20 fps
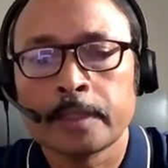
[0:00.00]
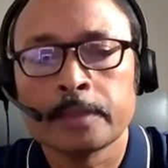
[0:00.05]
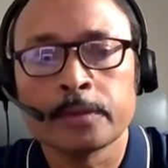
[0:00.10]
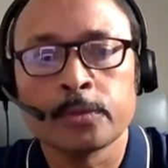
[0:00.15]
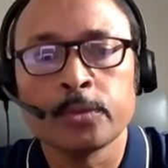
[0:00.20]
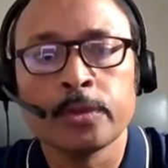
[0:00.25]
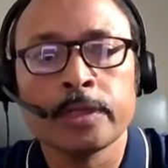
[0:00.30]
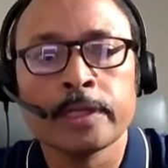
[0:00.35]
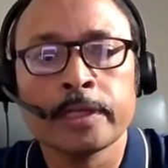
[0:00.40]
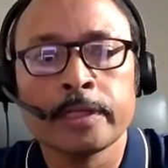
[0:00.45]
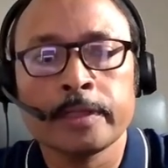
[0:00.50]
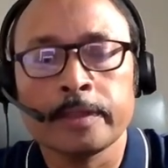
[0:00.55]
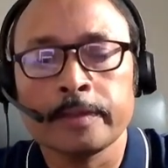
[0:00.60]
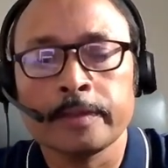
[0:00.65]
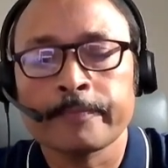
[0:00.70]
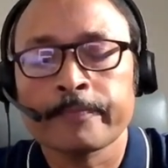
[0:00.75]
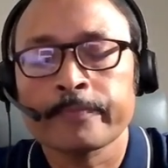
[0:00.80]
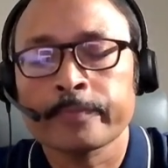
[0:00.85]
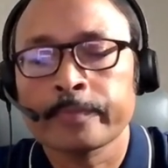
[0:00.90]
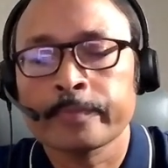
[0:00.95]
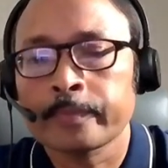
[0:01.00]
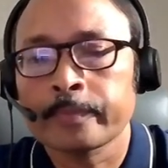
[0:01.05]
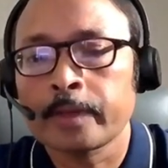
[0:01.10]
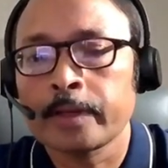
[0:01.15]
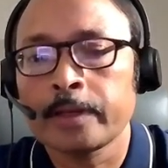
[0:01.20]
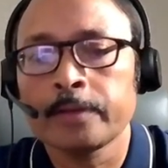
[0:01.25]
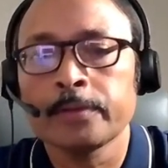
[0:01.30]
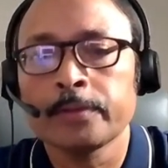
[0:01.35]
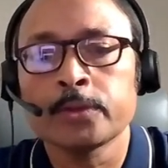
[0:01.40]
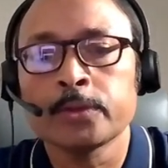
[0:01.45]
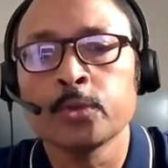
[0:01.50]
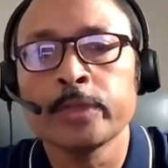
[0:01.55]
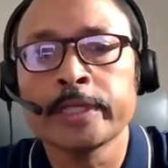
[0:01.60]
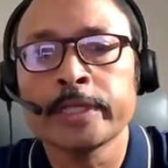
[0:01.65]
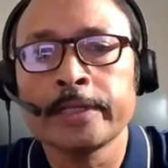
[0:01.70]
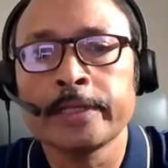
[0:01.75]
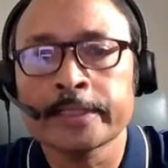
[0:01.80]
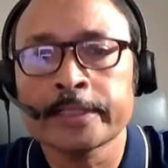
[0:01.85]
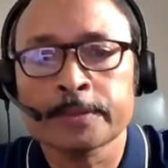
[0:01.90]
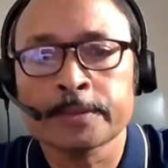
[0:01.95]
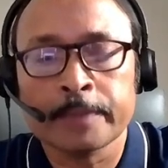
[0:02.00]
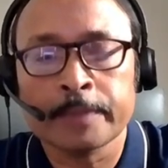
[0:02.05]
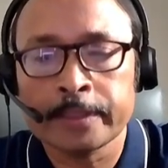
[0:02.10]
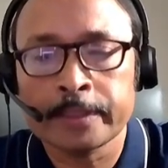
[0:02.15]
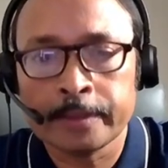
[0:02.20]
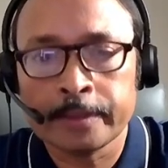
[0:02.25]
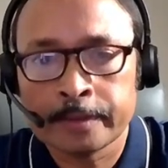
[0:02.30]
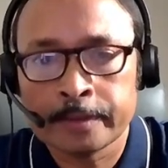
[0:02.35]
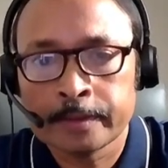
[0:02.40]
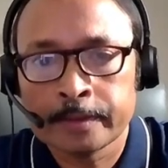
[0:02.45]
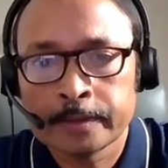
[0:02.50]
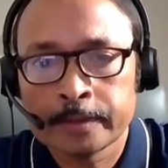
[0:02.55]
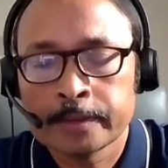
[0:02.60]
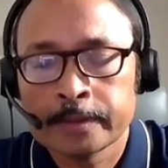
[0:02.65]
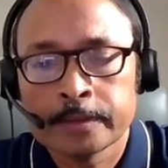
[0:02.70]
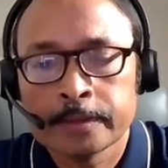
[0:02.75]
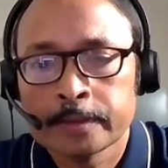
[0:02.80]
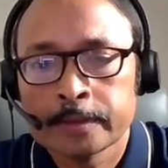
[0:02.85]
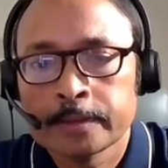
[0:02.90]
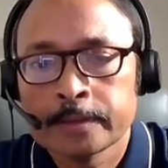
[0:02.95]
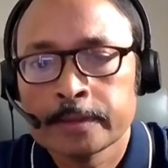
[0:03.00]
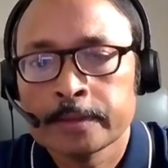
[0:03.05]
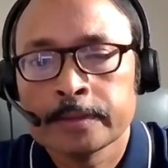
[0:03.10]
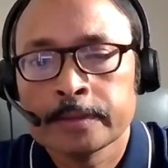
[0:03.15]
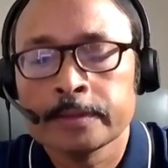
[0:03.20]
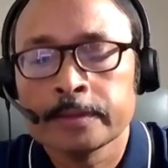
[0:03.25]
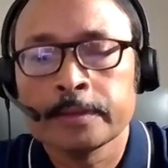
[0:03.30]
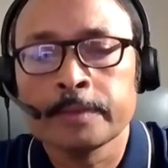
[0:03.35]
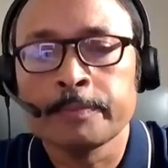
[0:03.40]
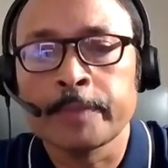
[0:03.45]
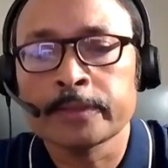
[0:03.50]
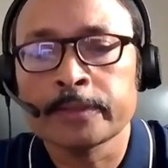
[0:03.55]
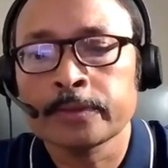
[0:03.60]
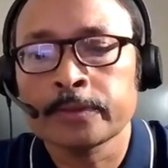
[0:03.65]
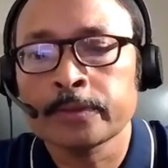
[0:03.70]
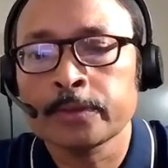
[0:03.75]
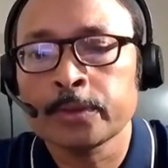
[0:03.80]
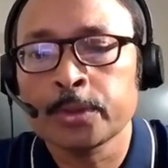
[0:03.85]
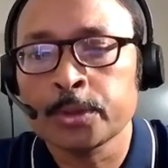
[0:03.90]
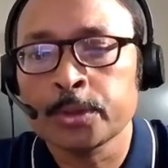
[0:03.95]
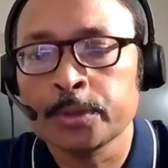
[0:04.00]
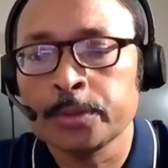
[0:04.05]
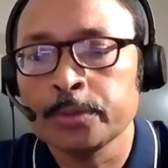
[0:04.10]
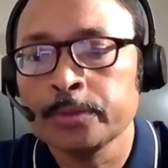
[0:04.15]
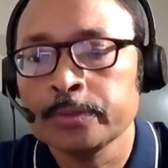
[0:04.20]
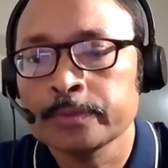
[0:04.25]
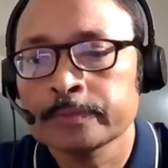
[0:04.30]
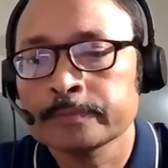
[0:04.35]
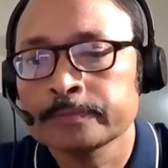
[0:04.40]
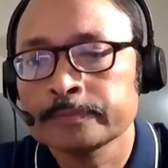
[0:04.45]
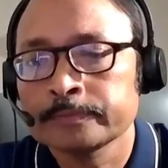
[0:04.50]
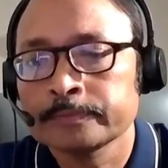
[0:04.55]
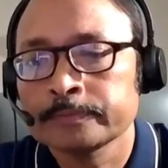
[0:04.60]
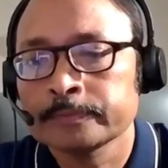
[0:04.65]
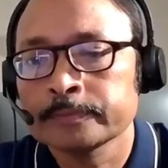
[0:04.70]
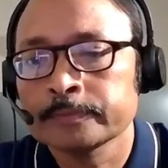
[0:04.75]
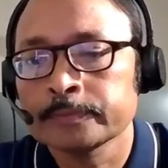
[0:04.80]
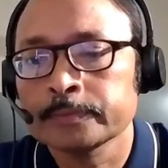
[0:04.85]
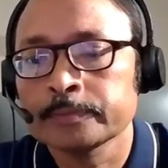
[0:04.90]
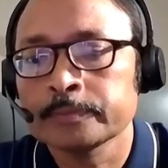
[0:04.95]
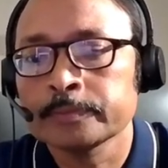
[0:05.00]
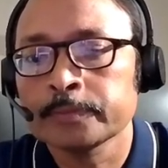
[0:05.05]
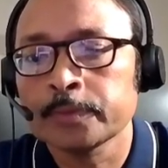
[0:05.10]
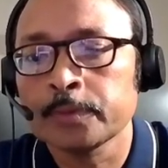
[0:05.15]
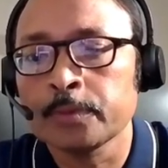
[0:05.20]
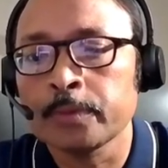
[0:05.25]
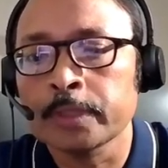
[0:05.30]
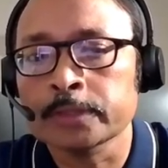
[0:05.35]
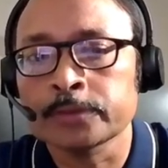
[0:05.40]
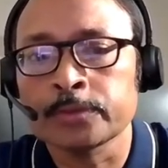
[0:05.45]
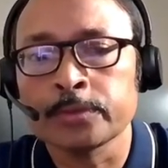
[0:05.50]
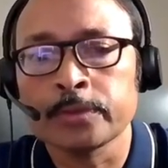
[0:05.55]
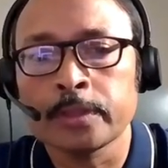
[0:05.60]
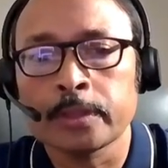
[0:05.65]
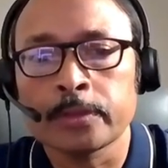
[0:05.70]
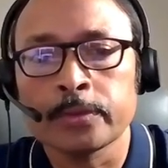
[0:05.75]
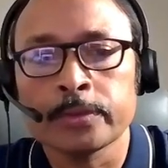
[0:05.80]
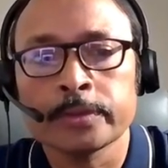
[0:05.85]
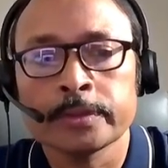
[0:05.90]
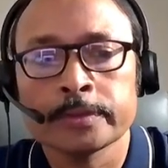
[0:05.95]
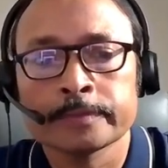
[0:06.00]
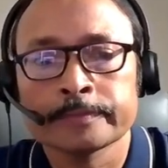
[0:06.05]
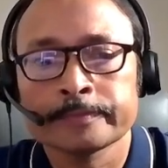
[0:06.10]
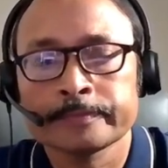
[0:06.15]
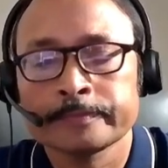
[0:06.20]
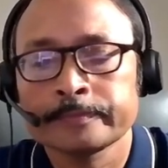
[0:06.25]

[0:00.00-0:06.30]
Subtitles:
I will quickly explain the Python code to you. We'll walk through the code.